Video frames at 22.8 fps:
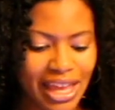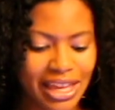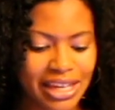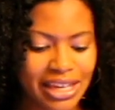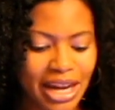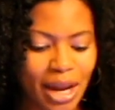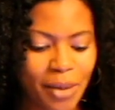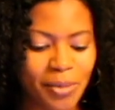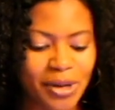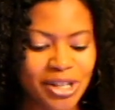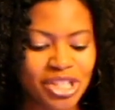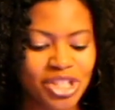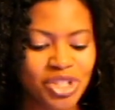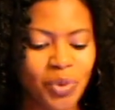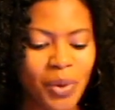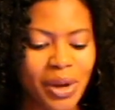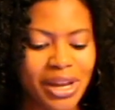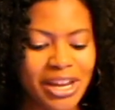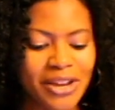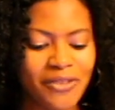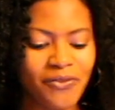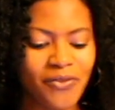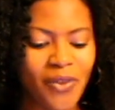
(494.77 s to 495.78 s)
Number
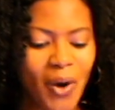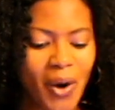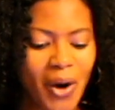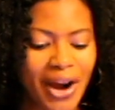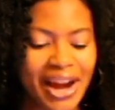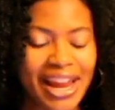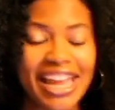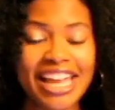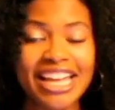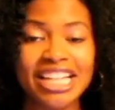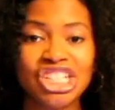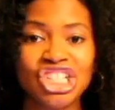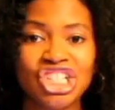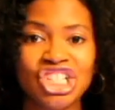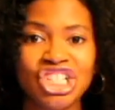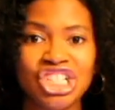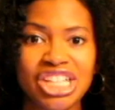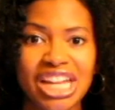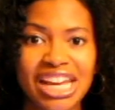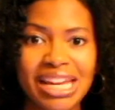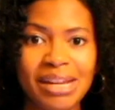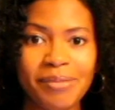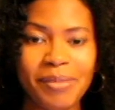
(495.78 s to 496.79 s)
24 is
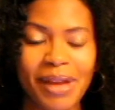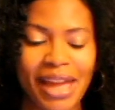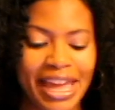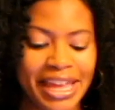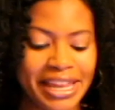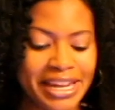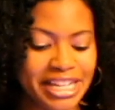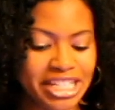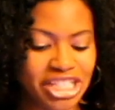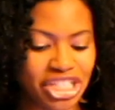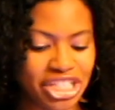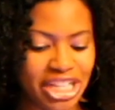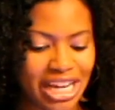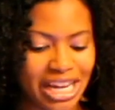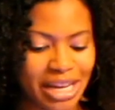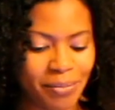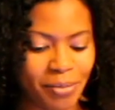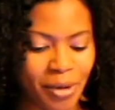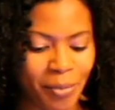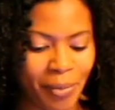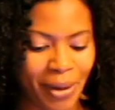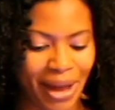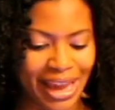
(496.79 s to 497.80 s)
Sheep in a
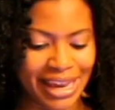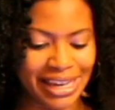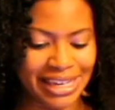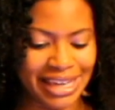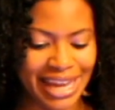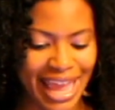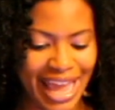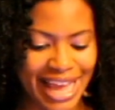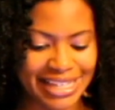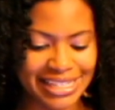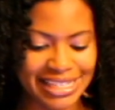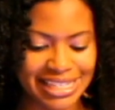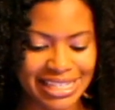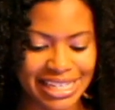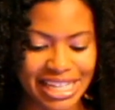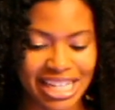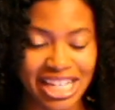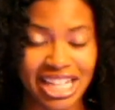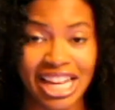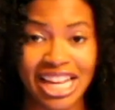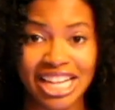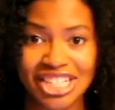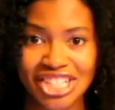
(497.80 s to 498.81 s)
Jeep by
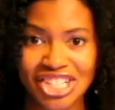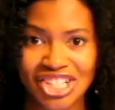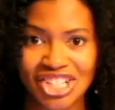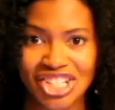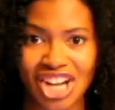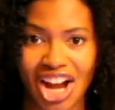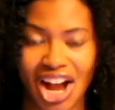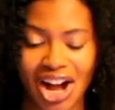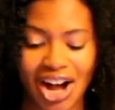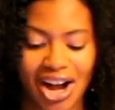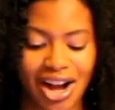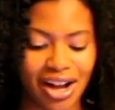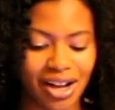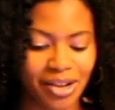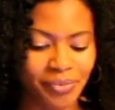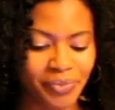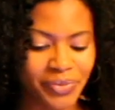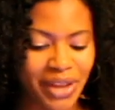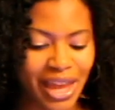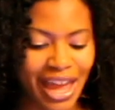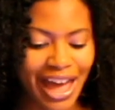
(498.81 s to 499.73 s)
Nancy Shaw.